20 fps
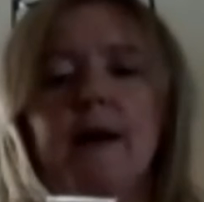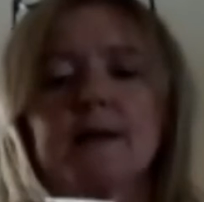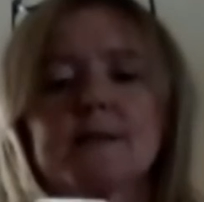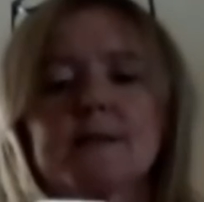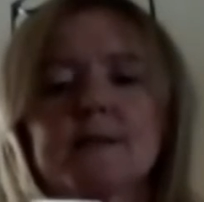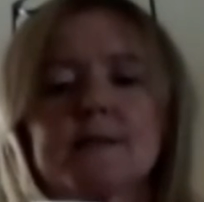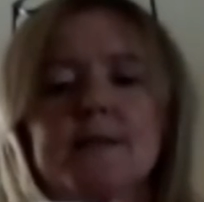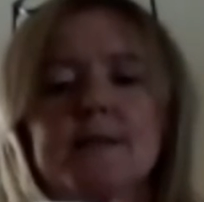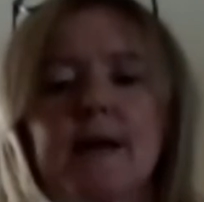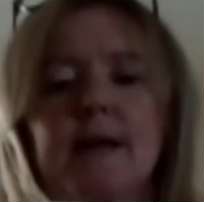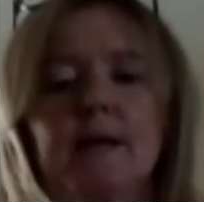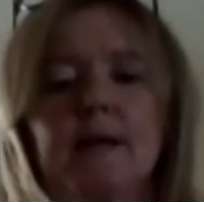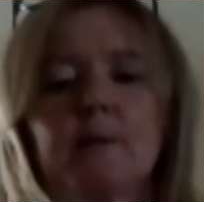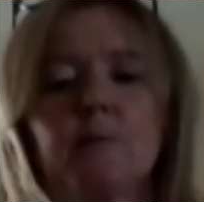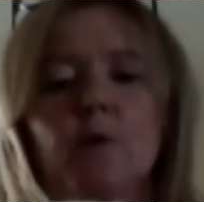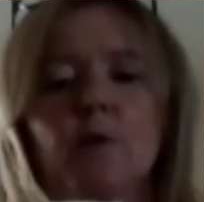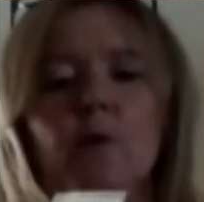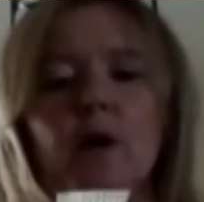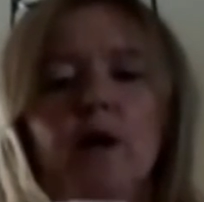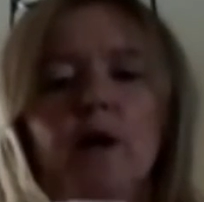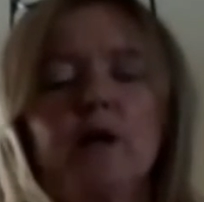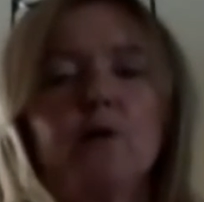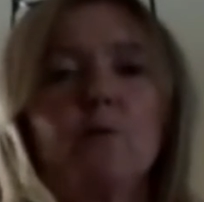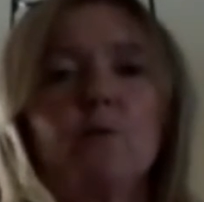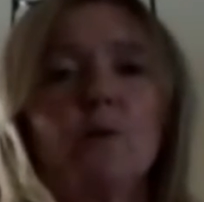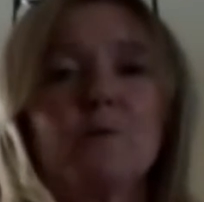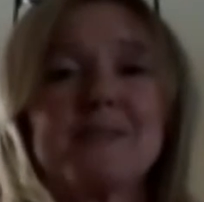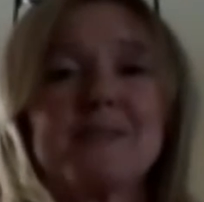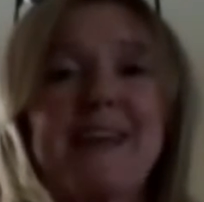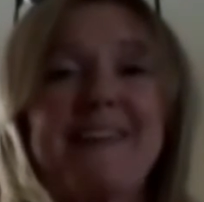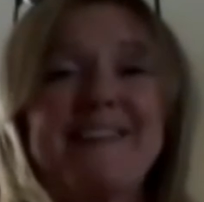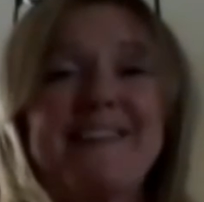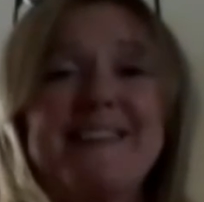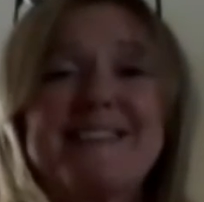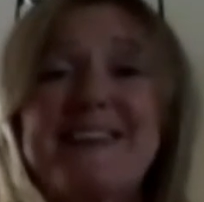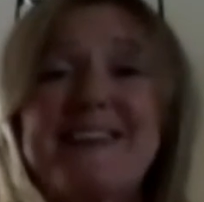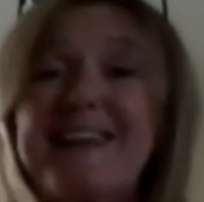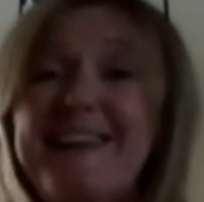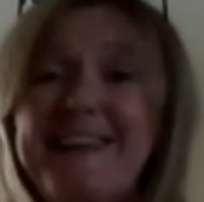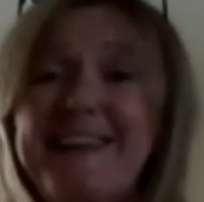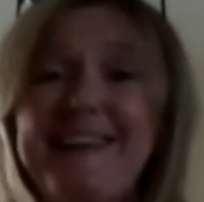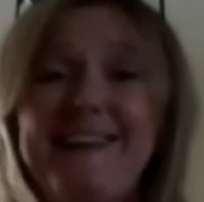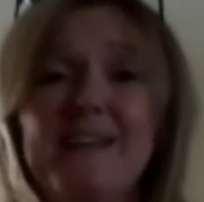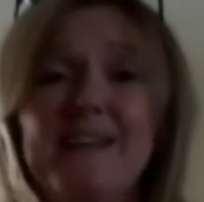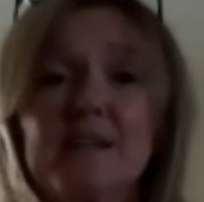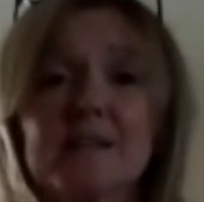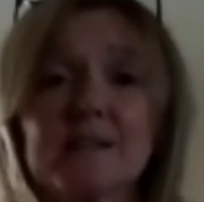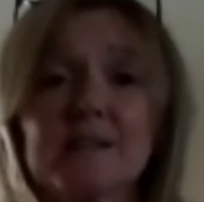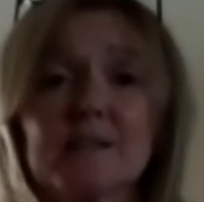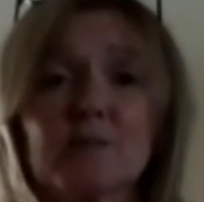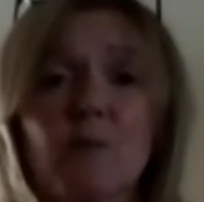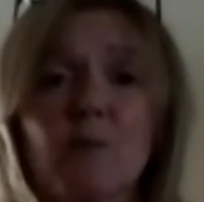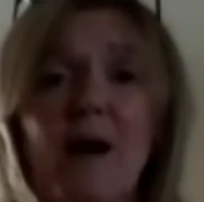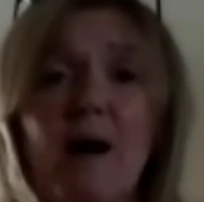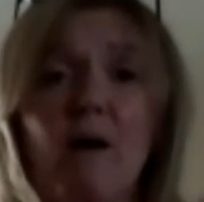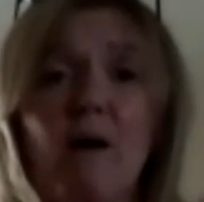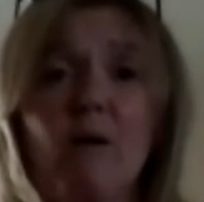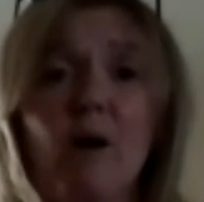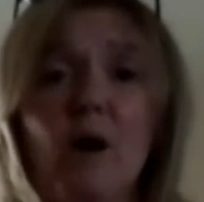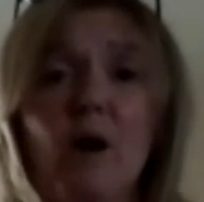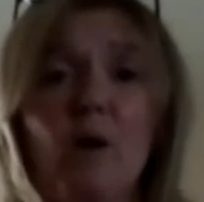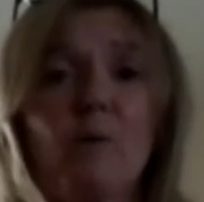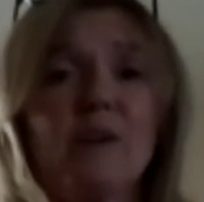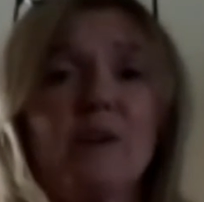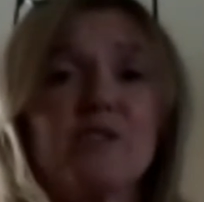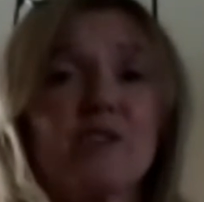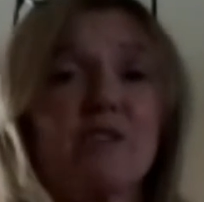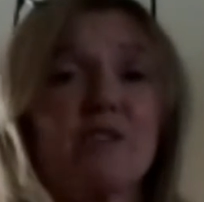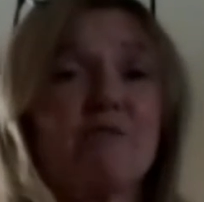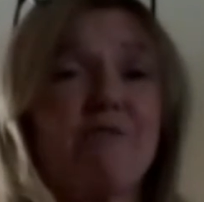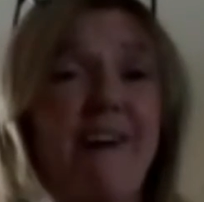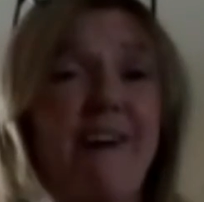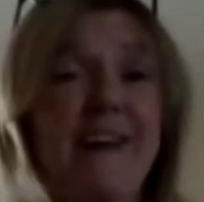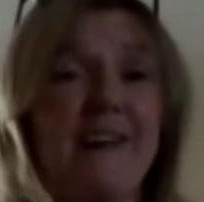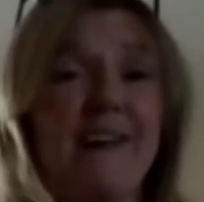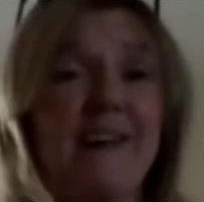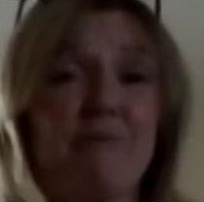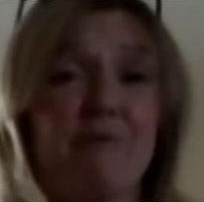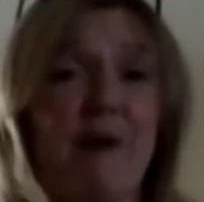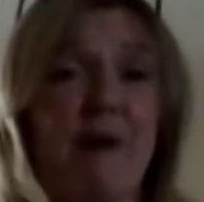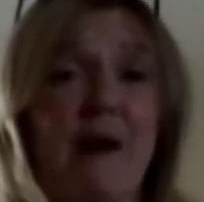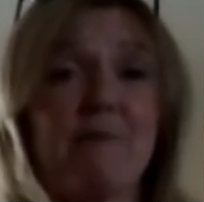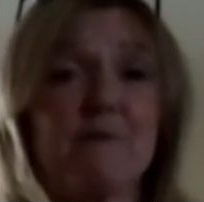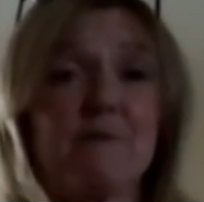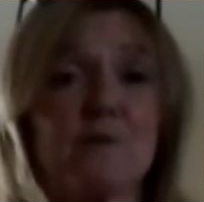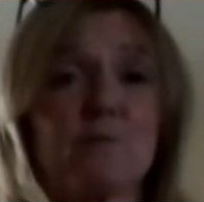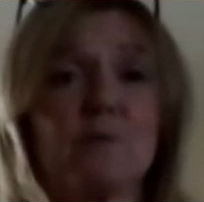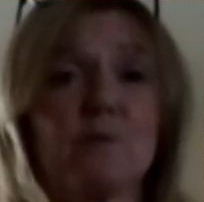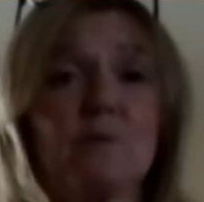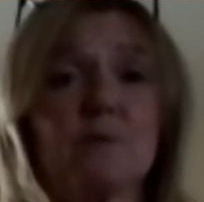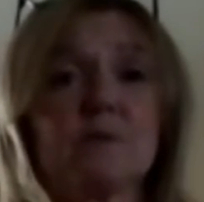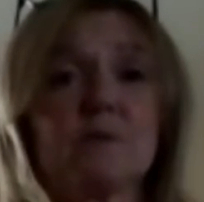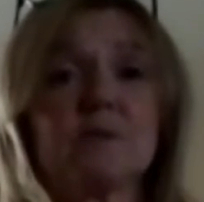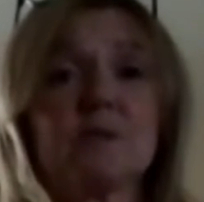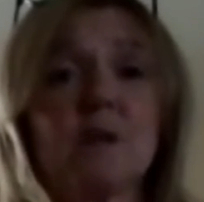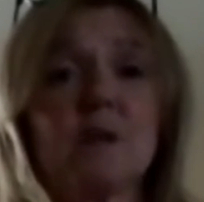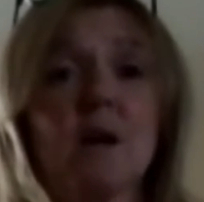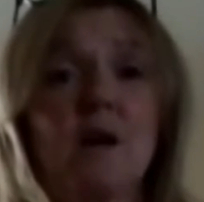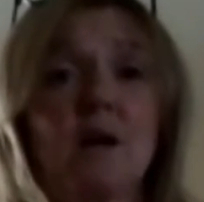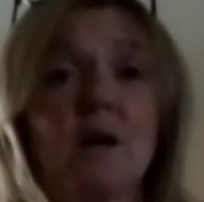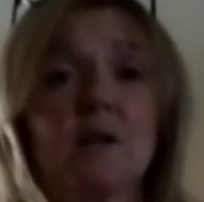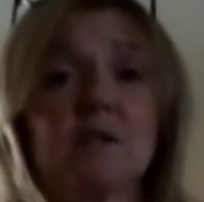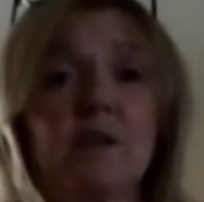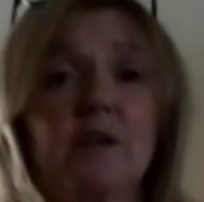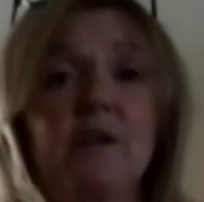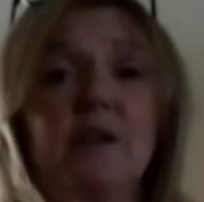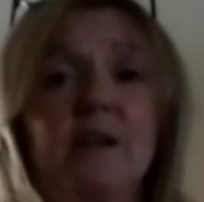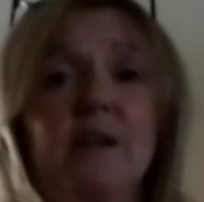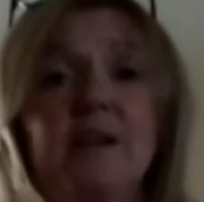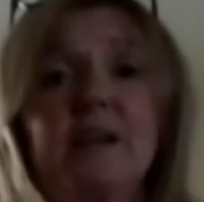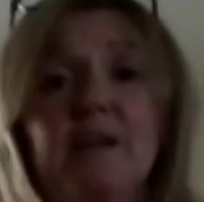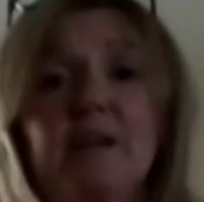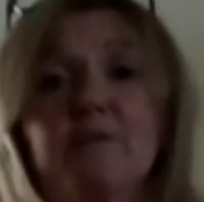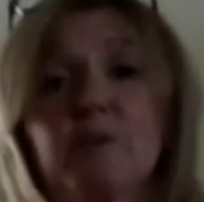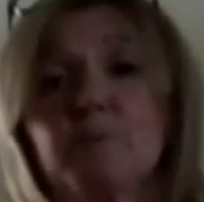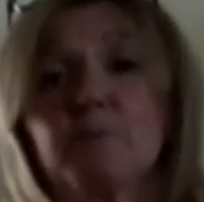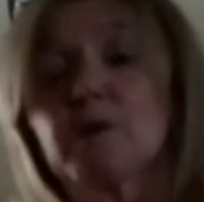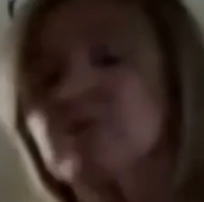are sustainable, you always get these cleaners as well, which are great for afterwards. So you can give them a